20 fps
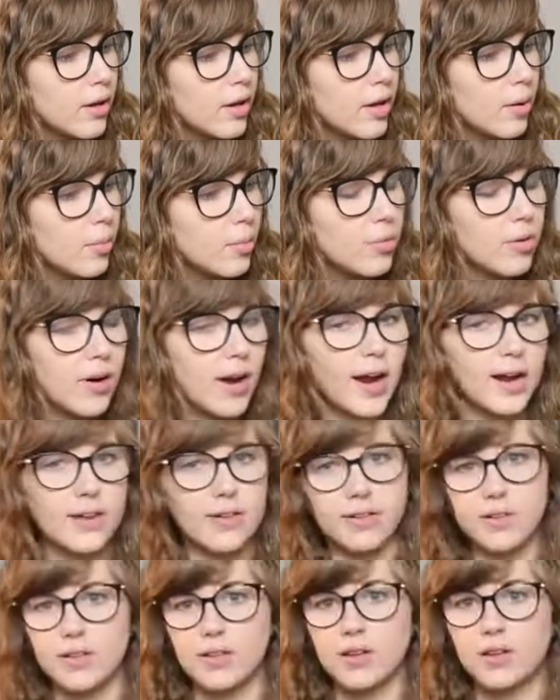
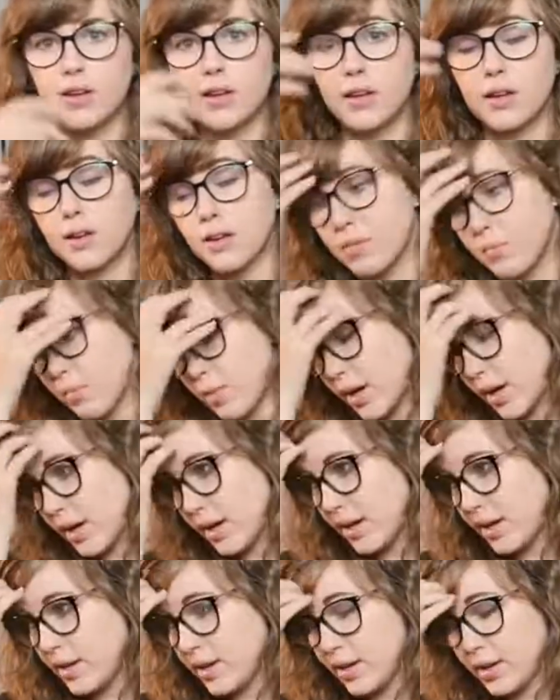practicing
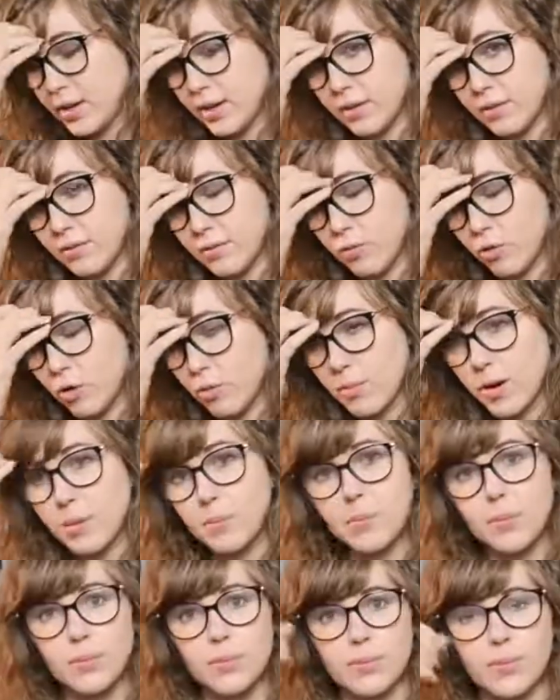my
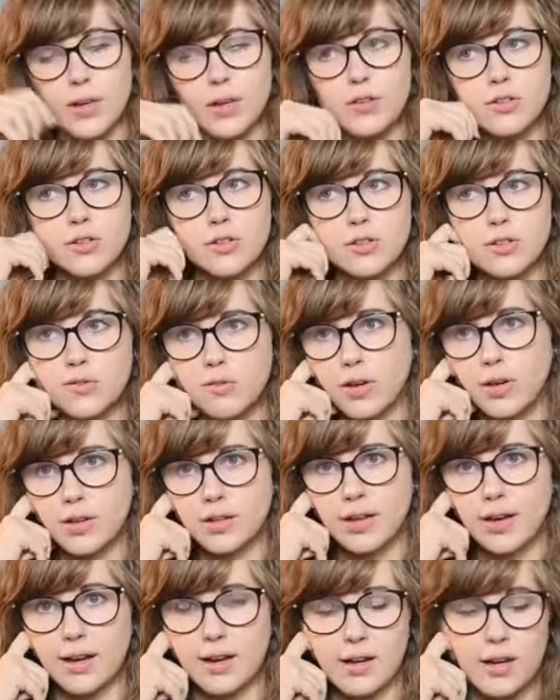warm-up, like just doing a
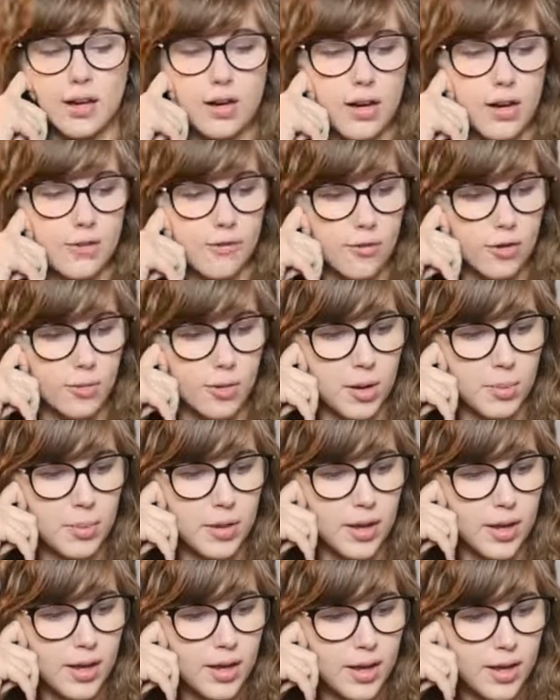technique kind of warm-up,
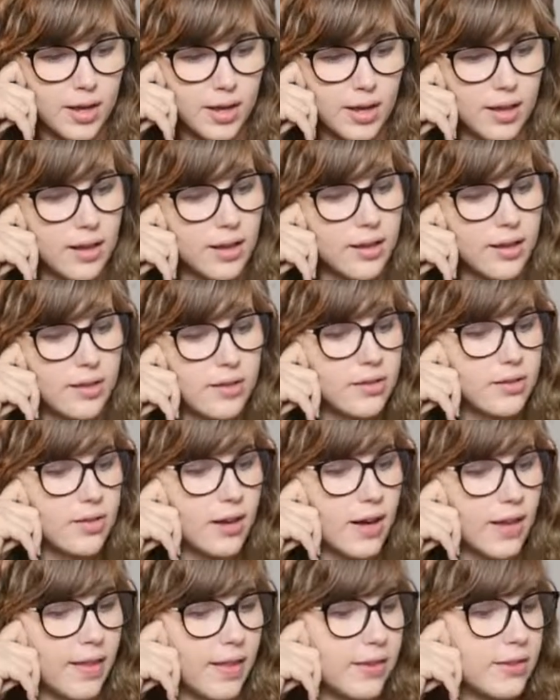is
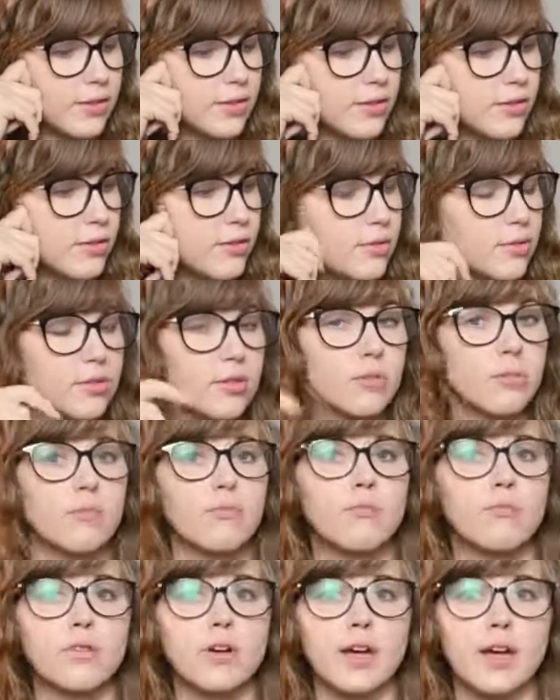I like to do
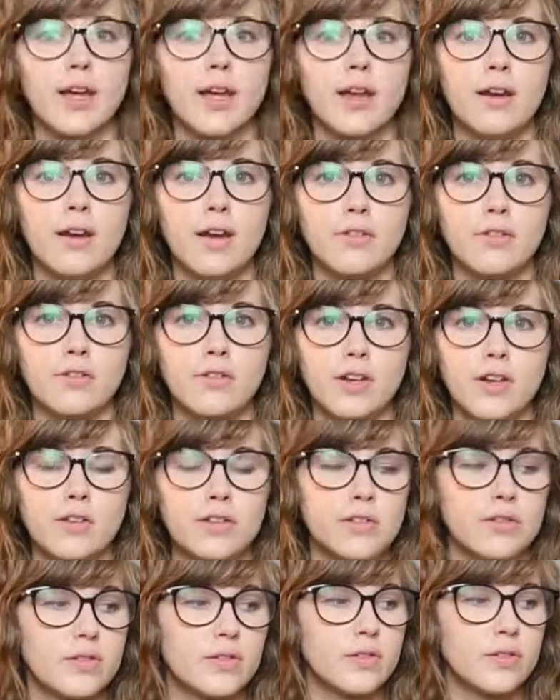some right hand
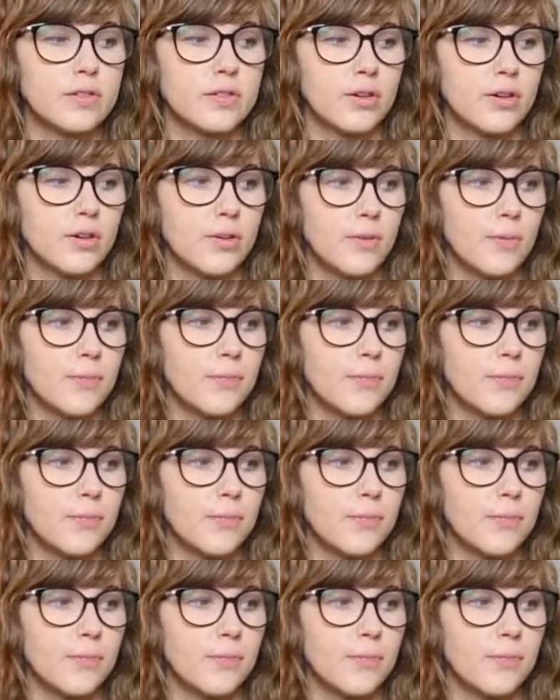exercises. So